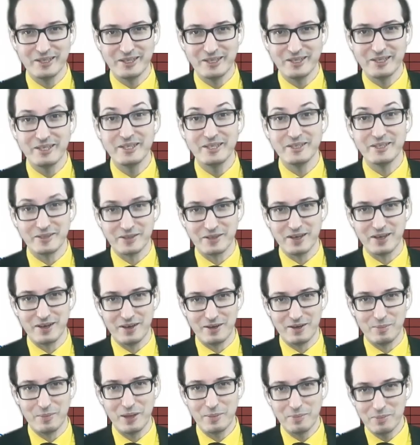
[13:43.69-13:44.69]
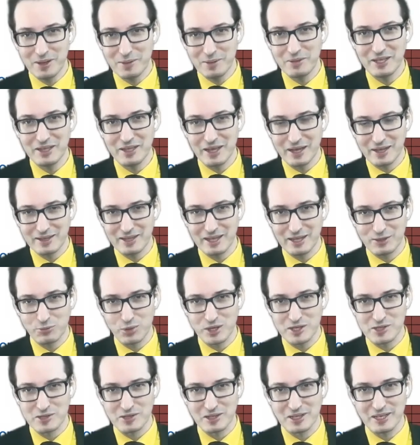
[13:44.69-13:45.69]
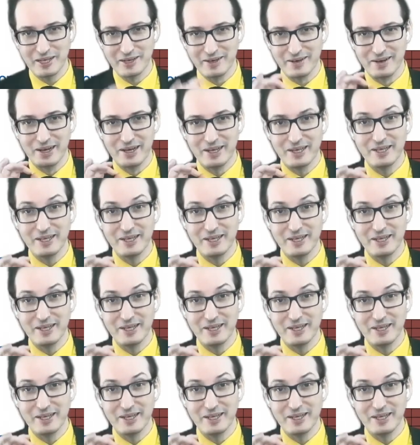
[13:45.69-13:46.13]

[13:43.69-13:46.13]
Indeed, maybe that wasn't clear.